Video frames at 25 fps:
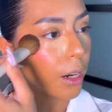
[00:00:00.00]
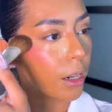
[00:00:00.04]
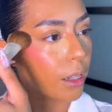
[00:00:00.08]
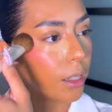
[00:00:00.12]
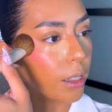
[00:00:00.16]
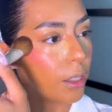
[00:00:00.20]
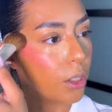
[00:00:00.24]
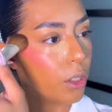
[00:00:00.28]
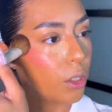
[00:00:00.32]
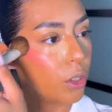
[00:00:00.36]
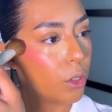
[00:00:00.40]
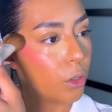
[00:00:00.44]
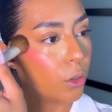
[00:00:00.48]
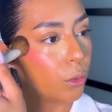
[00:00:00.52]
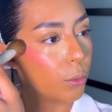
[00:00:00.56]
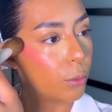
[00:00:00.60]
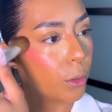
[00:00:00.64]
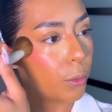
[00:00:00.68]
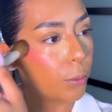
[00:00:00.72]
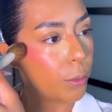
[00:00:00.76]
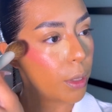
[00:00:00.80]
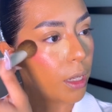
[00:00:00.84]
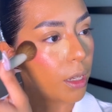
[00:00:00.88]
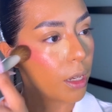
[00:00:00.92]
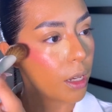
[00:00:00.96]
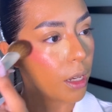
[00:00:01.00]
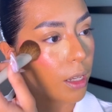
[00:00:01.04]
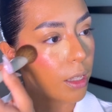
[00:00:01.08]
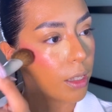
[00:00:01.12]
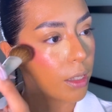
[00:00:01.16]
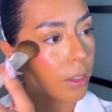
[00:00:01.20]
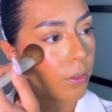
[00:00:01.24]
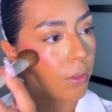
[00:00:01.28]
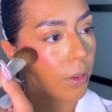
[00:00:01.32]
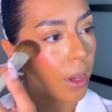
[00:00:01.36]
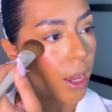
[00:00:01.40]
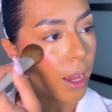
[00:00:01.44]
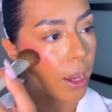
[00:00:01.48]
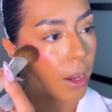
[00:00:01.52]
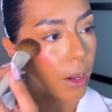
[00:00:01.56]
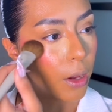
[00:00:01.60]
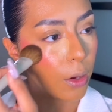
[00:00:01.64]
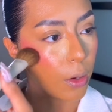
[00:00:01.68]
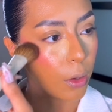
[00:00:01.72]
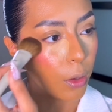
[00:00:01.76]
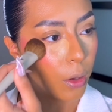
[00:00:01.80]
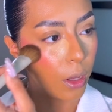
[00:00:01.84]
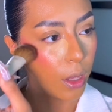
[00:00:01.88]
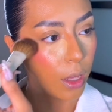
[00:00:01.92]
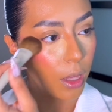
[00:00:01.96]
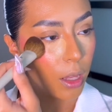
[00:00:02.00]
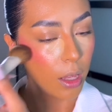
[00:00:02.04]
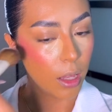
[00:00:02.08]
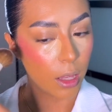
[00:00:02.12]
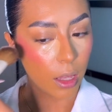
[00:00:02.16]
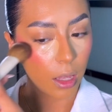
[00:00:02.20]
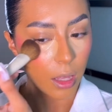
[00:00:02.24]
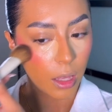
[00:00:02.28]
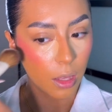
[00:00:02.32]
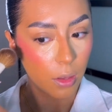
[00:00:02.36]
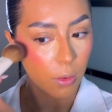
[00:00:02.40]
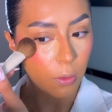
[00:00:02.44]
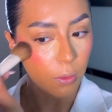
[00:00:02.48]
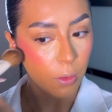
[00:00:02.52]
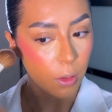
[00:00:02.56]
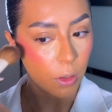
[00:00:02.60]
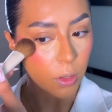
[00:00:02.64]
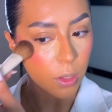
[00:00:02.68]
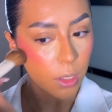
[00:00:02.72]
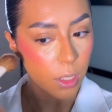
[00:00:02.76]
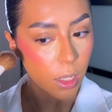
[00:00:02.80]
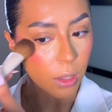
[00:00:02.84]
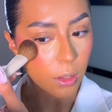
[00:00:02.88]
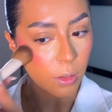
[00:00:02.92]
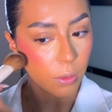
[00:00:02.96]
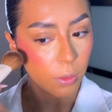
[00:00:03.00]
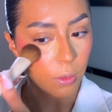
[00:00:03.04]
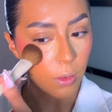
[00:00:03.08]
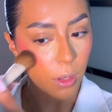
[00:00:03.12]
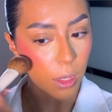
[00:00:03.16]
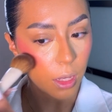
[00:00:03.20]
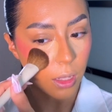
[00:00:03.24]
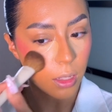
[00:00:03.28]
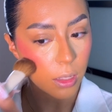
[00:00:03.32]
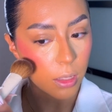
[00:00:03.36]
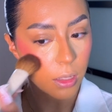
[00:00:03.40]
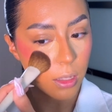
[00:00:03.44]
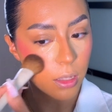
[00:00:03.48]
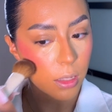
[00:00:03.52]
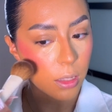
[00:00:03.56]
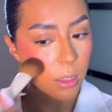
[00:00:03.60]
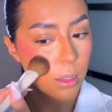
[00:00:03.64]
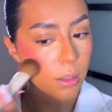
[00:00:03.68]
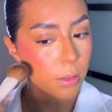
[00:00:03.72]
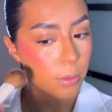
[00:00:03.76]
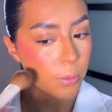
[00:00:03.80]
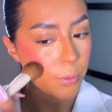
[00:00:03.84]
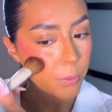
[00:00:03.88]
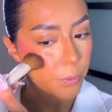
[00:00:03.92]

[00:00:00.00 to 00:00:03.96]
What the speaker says: in dupe because of how it feels on the face.